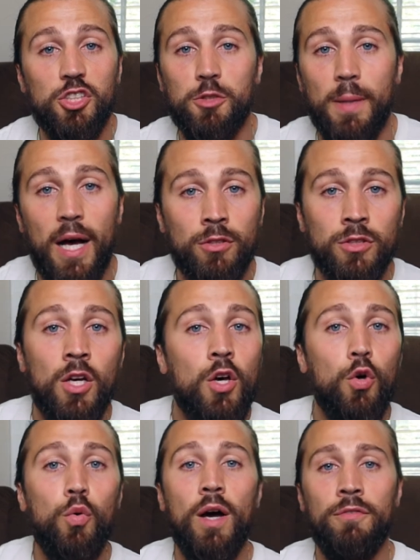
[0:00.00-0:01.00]
spouse,
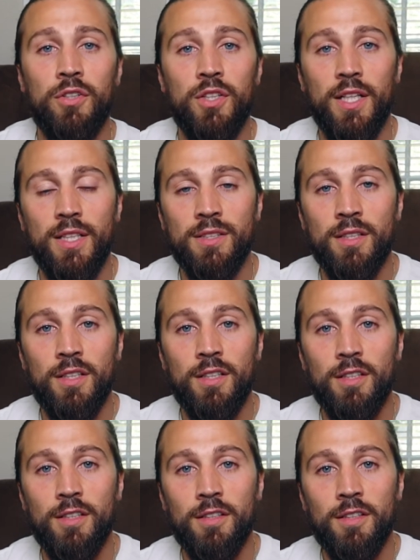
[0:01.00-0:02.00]
whoever it is.
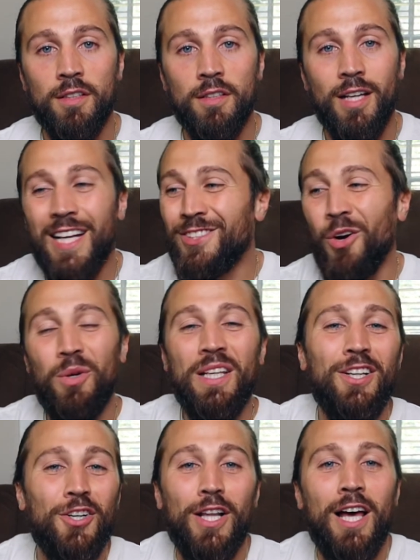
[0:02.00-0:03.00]
And don't eat
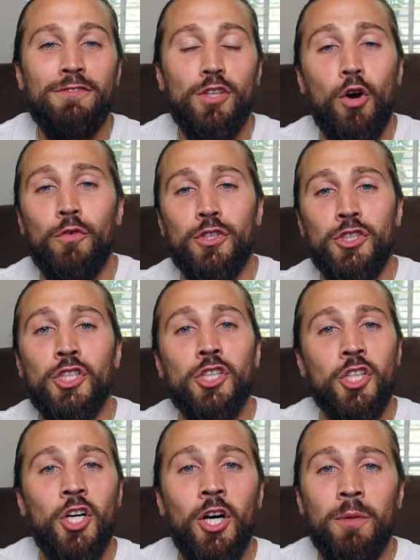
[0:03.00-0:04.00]
her leftovers. You're
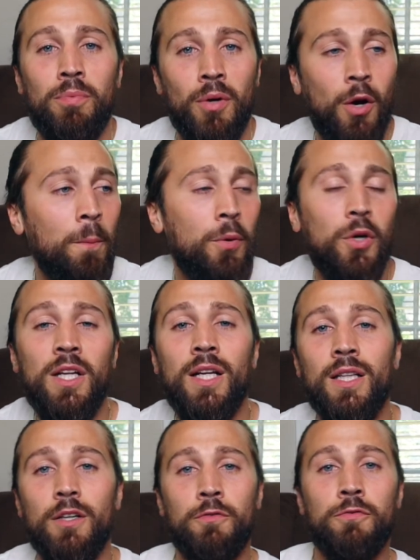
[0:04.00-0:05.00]
good, bro. Put it
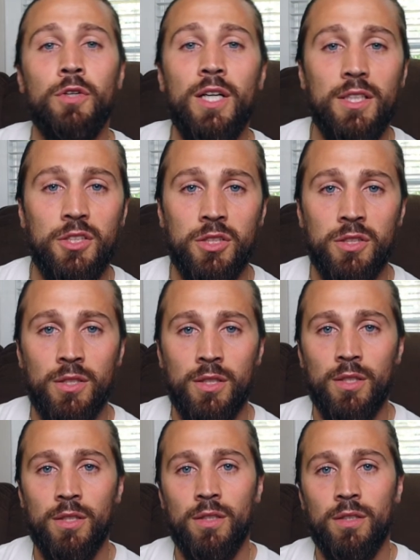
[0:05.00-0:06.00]
in the fridge.
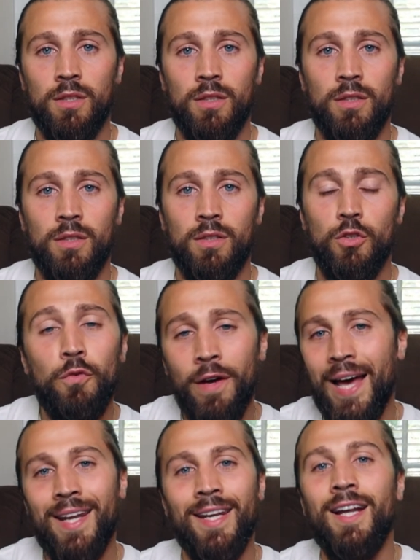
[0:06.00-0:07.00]
You've
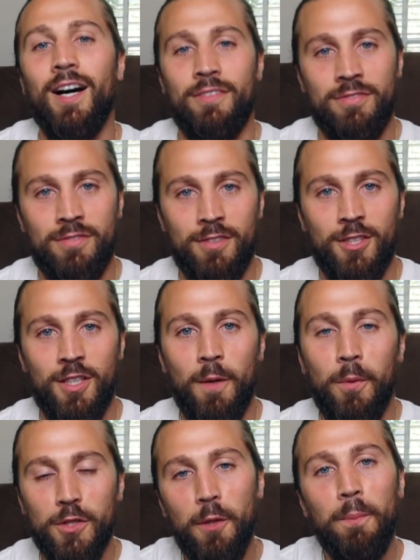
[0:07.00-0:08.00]
had enough.
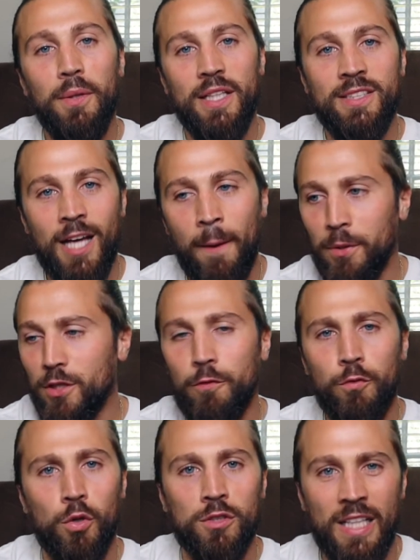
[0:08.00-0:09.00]
Put the plate down, put the
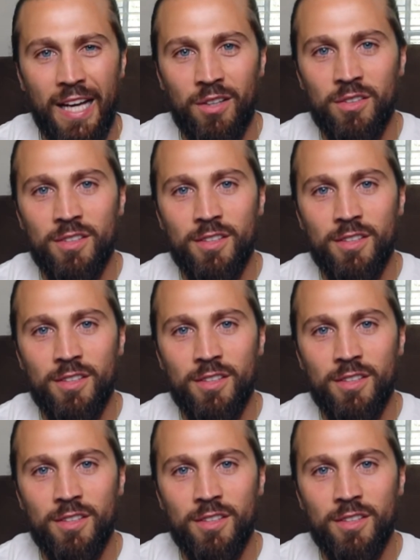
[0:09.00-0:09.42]
fork down,